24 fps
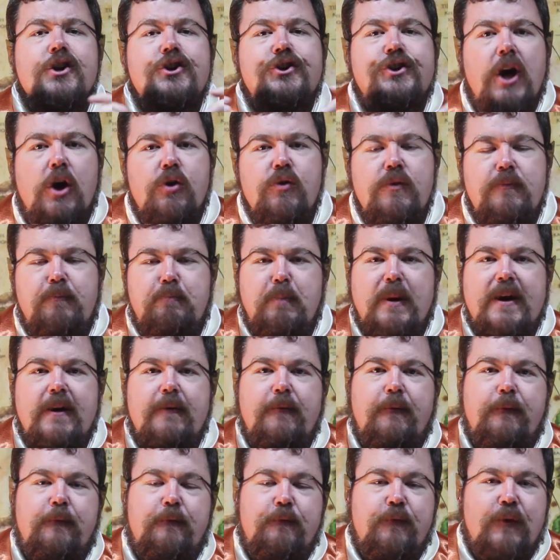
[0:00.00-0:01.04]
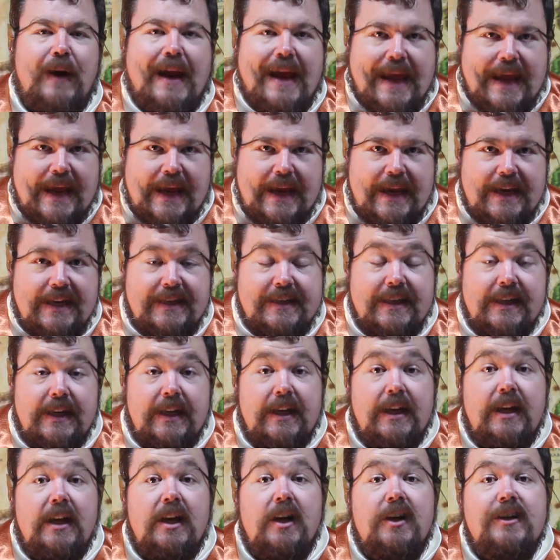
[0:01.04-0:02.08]
don't be afraid
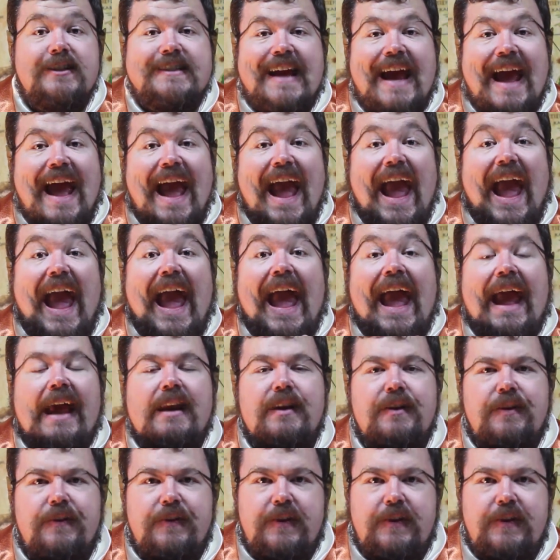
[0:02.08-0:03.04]
to add